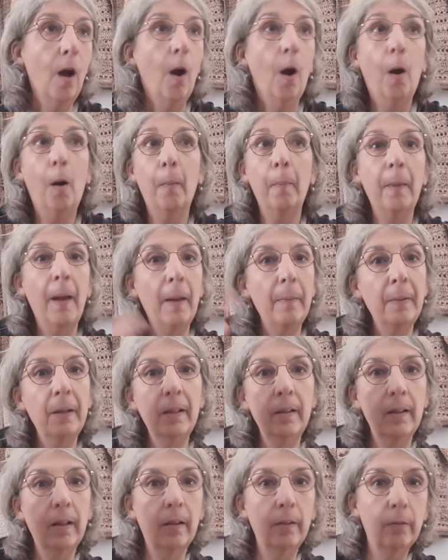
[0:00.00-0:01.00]
or maybe
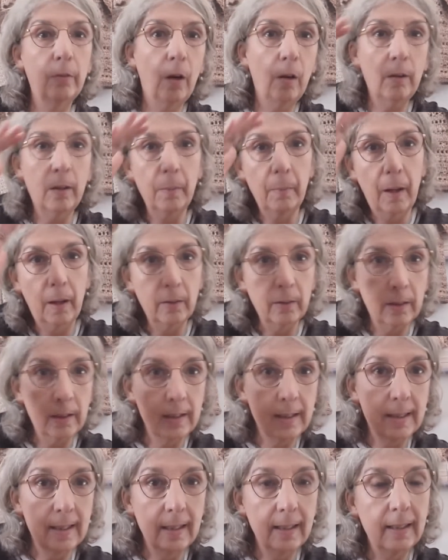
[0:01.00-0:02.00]
in the Rocky
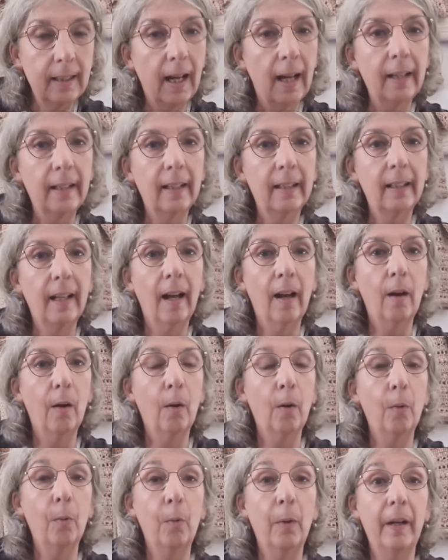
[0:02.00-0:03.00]
Mountains in Canada
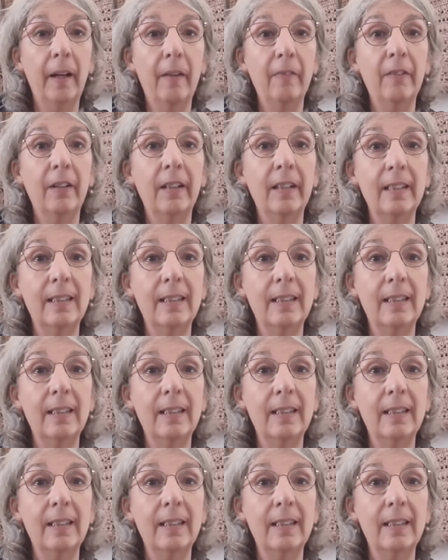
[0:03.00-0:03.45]
or whatever.